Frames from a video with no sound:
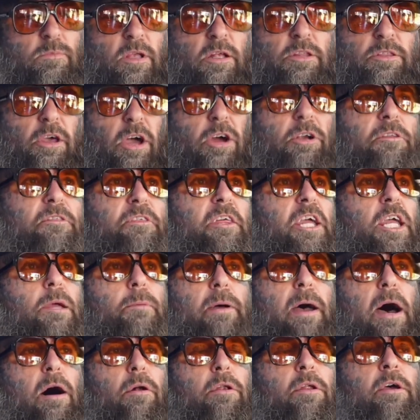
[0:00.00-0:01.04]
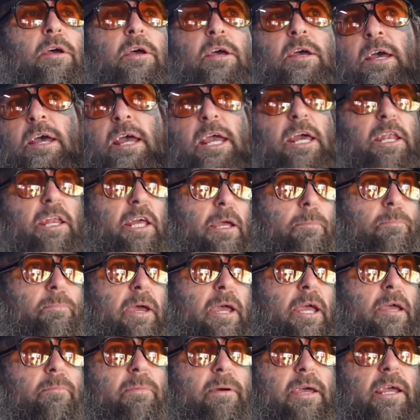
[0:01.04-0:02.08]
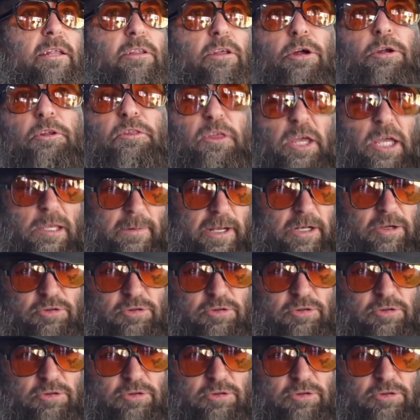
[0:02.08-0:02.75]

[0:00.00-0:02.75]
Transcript: don't think about hitting a PB, don't think about